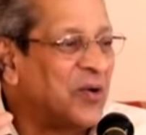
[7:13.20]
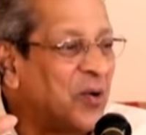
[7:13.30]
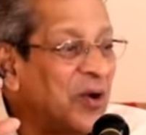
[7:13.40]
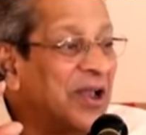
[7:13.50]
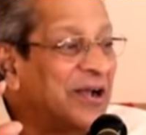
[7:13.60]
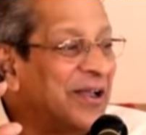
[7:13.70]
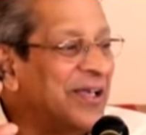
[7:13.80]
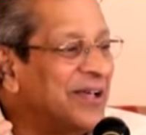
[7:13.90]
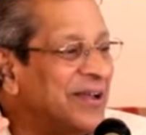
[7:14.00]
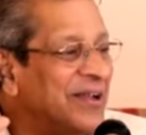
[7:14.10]
Golden
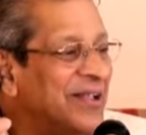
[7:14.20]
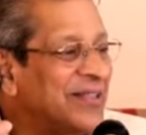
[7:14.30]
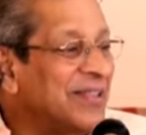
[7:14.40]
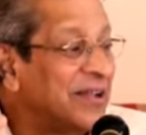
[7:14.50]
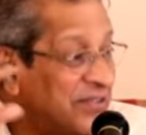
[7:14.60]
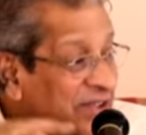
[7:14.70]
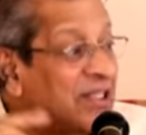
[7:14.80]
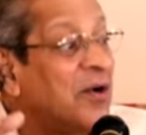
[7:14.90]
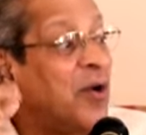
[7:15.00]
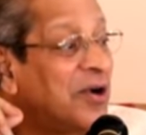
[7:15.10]
deer that
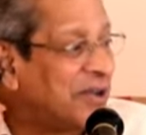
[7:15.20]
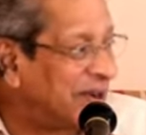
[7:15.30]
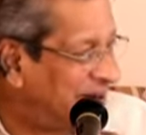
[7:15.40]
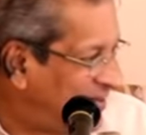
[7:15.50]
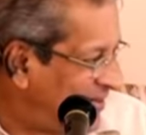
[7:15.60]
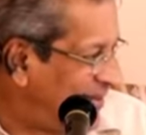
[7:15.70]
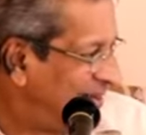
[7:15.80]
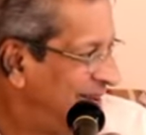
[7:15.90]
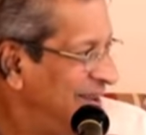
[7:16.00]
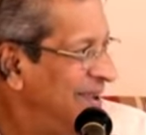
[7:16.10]
Sita wanted.
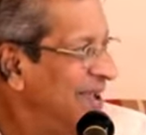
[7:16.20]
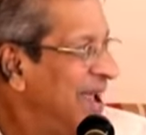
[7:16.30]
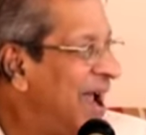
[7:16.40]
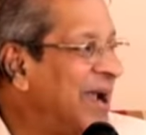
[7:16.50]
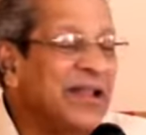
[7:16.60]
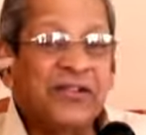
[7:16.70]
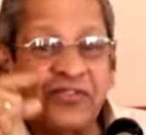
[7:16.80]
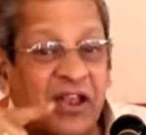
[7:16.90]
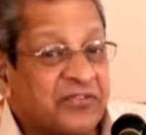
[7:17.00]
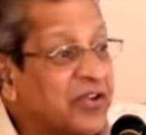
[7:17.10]
And in
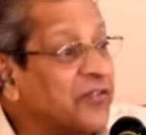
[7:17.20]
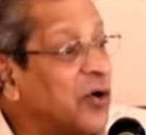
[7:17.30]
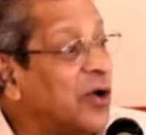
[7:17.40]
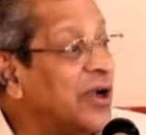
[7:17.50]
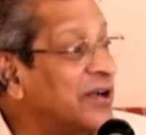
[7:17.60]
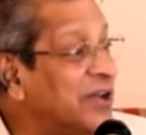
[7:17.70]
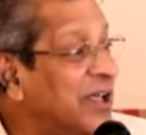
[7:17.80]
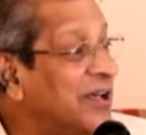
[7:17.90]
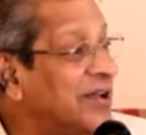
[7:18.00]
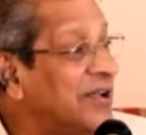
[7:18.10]
search of golden
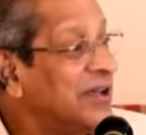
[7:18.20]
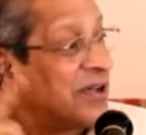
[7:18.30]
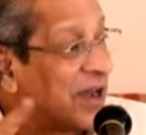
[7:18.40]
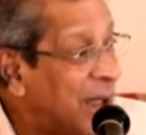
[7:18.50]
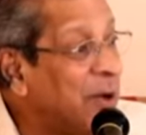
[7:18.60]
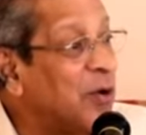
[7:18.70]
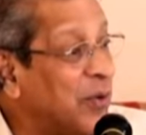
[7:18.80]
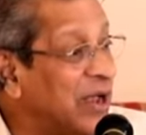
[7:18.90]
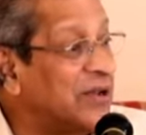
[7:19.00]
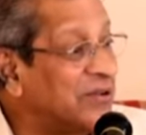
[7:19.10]
deer, Rama
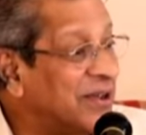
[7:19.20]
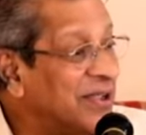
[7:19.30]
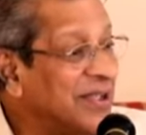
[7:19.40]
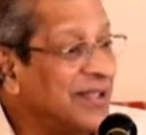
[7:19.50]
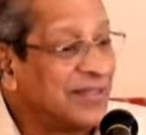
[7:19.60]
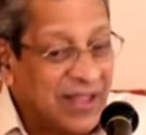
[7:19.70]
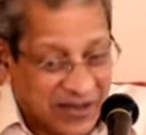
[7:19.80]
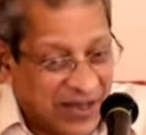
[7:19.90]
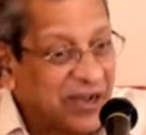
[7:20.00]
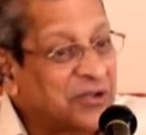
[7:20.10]
went.
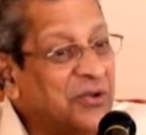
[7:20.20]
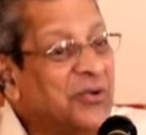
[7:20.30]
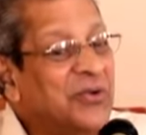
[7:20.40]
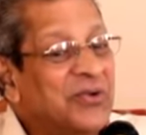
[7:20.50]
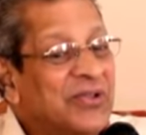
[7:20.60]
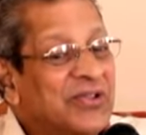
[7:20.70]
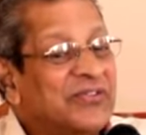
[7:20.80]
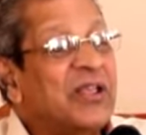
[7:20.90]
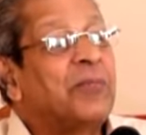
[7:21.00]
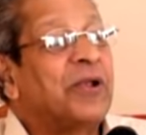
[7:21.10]
That led to
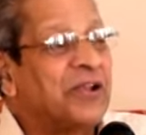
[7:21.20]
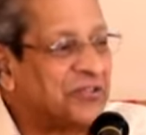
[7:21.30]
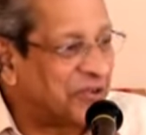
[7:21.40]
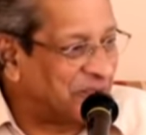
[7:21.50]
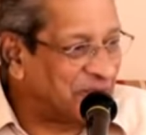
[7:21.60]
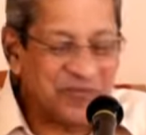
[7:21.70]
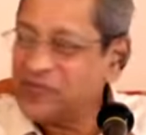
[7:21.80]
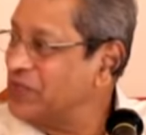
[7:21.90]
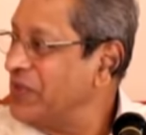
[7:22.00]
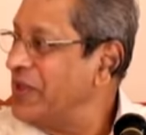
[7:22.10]
separation.
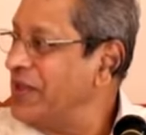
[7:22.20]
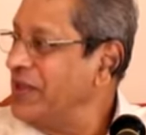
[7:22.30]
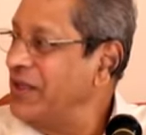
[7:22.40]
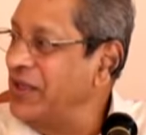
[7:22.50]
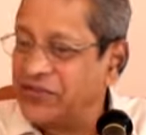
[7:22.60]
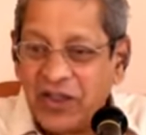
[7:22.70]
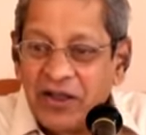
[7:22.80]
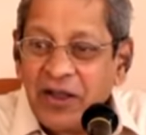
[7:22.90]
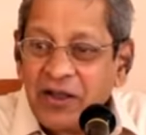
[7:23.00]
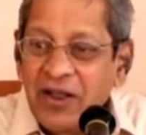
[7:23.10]
He
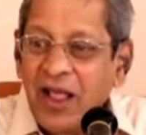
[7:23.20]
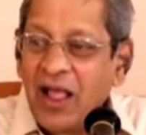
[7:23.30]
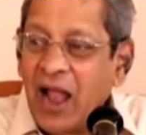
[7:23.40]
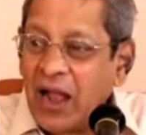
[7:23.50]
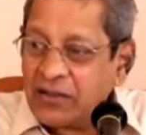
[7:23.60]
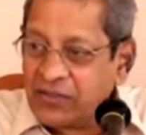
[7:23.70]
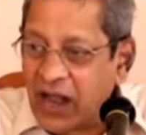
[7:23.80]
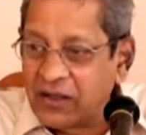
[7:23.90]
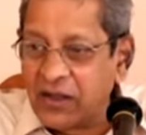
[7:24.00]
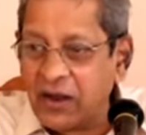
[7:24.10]
said it, and
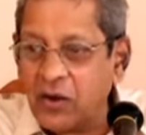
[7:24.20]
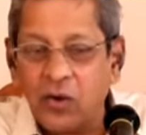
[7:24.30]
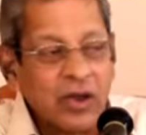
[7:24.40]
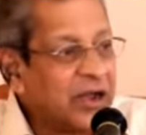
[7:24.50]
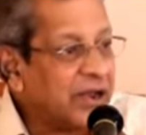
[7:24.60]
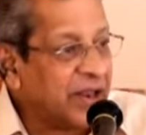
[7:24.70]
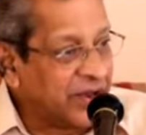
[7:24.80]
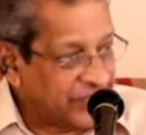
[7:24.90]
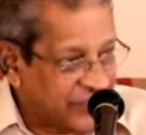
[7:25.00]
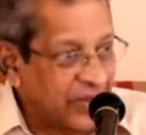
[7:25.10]
that golden
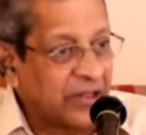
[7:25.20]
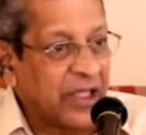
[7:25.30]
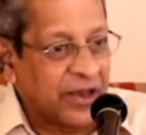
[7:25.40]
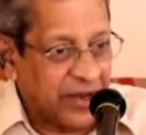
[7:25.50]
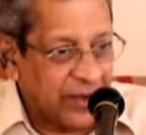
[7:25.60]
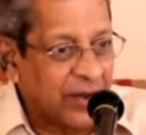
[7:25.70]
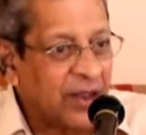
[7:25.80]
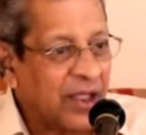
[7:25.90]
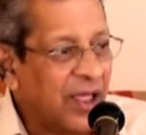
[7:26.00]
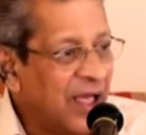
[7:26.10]
deer is still there in
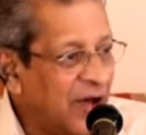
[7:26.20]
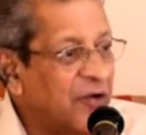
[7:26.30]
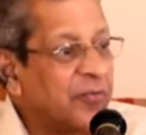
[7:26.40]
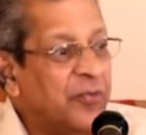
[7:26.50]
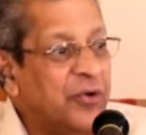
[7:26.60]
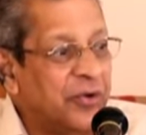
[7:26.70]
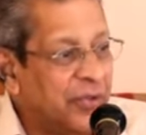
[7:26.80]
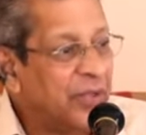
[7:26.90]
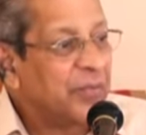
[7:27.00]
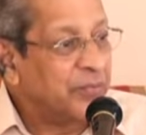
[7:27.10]
our
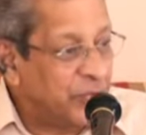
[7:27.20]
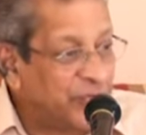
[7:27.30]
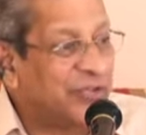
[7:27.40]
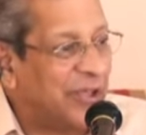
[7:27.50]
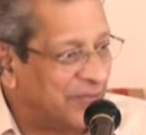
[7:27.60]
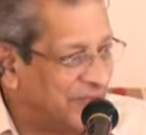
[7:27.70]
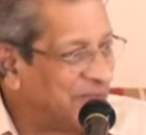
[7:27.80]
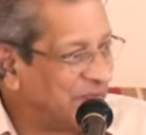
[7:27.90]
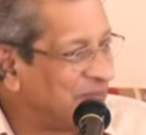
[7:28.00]
museum.